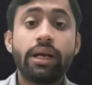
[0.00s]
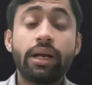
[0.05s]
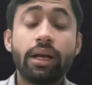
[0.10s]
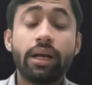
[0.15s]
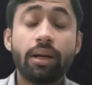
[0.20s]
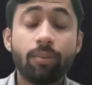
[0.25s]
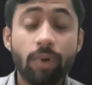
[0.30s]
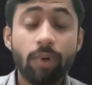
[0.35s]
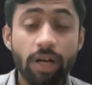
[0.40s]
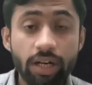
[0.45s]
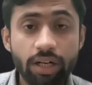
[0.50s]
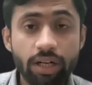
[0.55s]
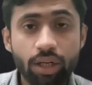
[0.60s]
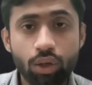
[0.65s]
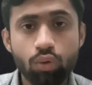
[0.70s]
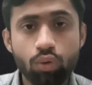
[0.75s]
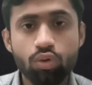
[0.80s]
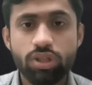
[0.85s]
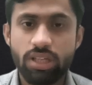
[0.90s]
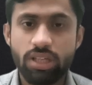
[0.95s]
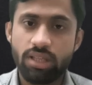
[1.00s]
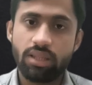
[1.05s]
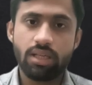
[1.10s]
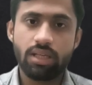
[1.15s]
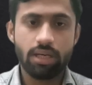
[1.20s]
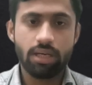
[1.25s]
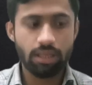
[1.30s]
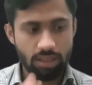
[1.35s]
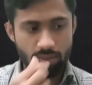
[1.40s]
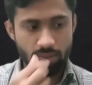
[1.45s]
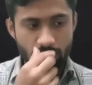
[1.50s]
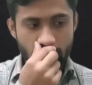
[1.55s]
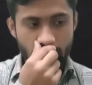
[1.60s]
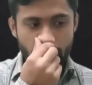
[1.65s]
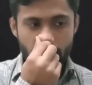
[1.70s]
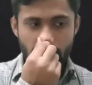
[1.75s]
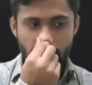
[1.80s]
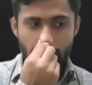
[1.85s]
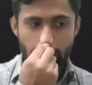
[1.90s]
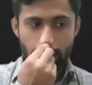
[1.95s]
inducing the EMF
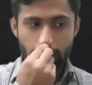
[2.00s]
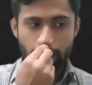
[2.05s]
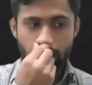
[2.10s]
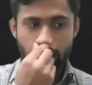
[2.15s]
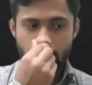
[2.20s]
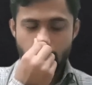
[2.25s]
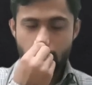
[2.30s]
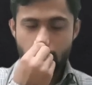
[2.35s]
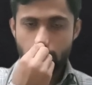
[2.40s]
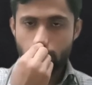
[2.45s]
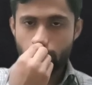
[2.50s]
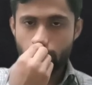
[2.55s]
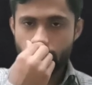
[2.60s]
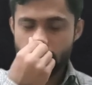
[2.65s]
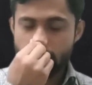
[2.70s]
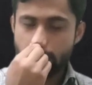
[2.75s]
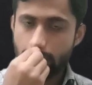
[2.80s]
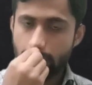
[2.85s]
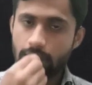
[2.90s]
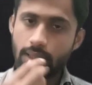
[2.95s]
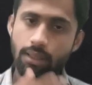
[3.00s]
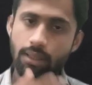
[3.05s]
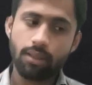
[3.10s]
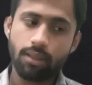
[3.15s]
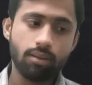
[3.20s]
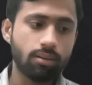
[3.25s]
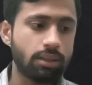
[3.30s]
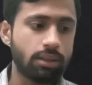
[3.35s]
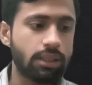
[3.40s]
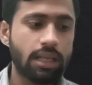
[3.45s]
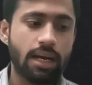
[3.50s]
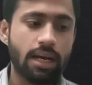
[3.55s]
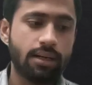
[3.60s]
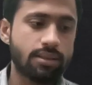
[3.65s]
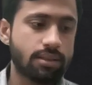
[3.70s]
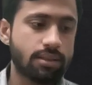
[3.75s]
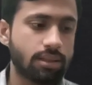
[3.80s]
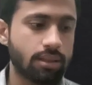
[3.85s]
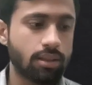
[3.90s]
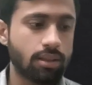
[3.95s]
in it. So basically that's
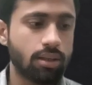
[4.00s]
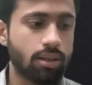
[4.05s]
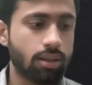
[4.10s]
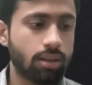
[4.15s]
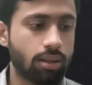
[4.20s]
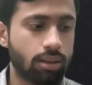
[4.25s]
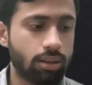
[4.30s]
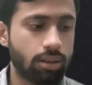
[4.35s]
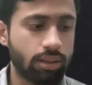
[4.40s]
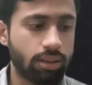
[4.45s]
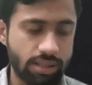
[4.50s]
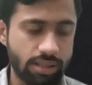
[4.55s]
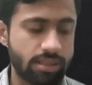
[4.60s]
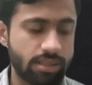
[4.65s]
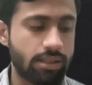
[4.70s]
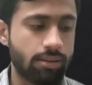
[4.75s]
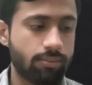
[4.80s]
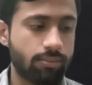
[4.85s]
the reason.